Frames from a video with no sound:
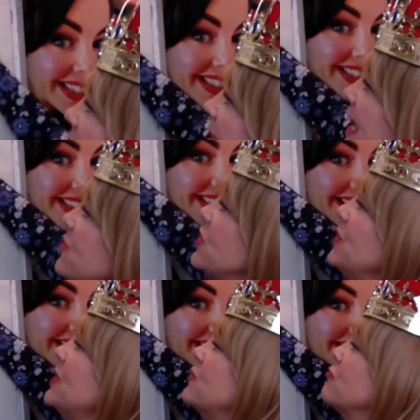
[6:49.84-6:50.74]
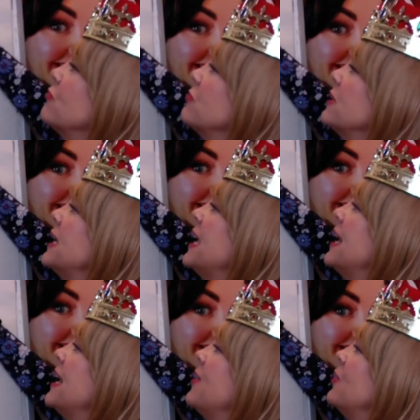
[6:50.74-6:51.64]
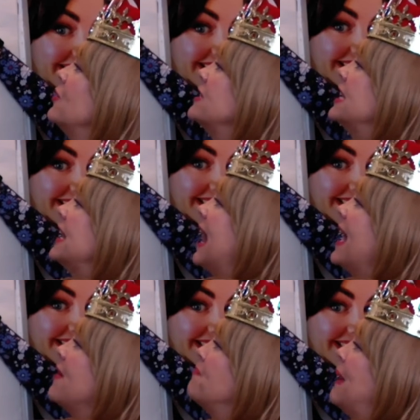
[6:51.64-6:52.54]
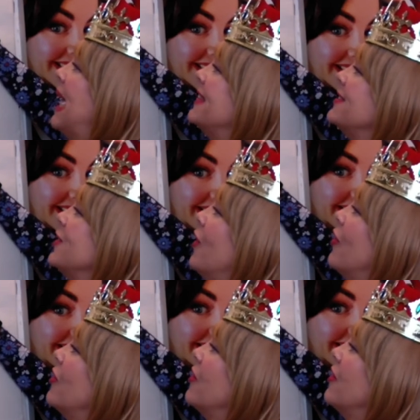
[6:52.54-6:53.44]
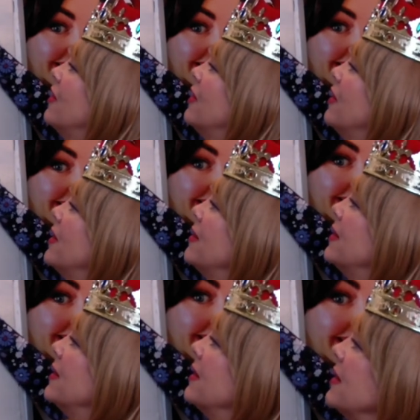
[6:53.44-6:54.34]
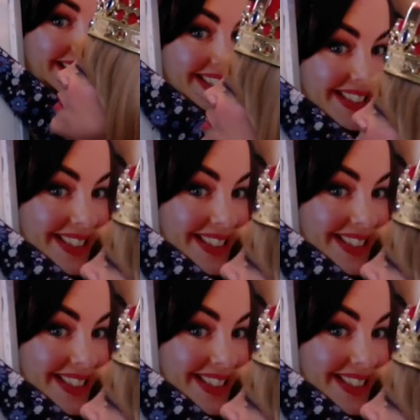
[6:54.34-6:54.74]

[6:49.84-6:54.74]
Now she was really naughty, like Bad Dog she would